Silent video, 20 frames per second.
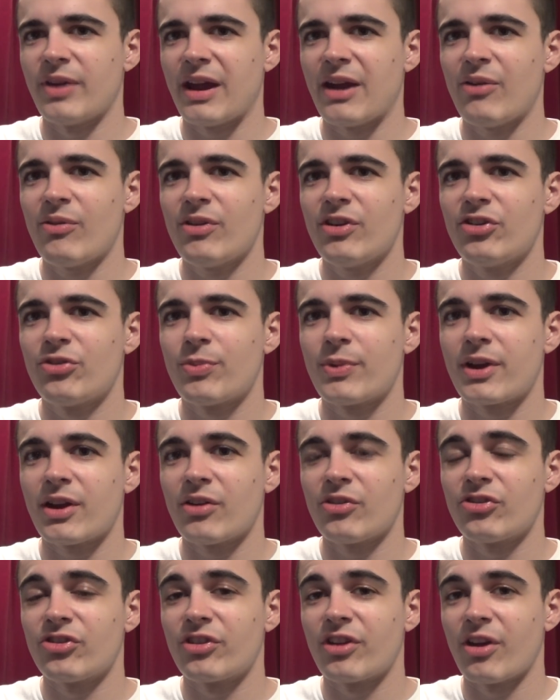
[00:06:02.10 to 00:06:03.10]
now is we're
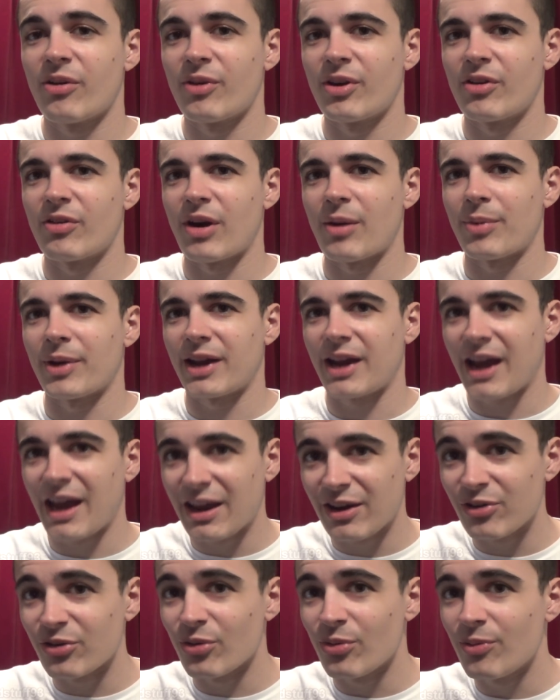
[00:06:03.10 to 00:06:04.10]
going to go and grab a
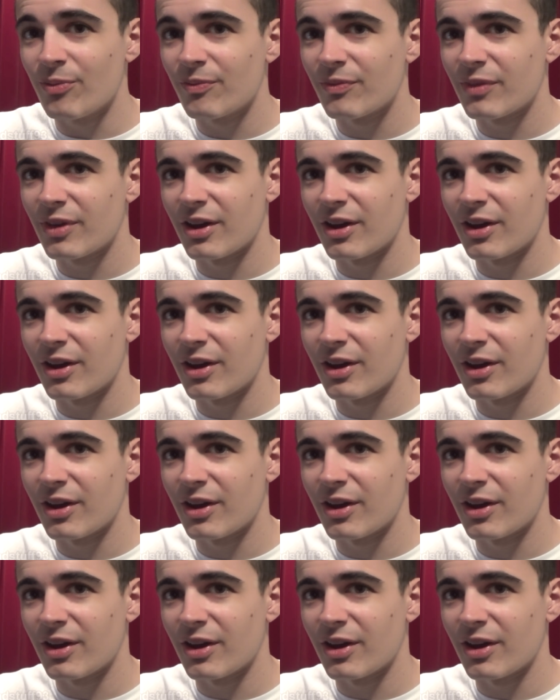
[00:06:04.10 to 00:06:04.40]
candle,